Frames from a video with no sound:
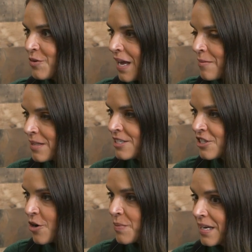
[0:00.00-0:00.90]
You came on the
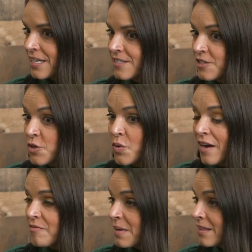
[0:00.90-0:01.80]
show because you
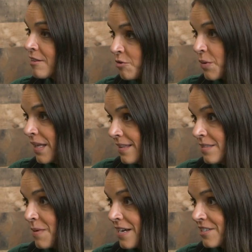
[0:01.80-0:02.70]
have been through it
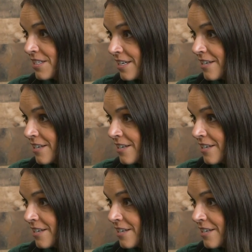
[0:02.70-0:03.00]
this past year.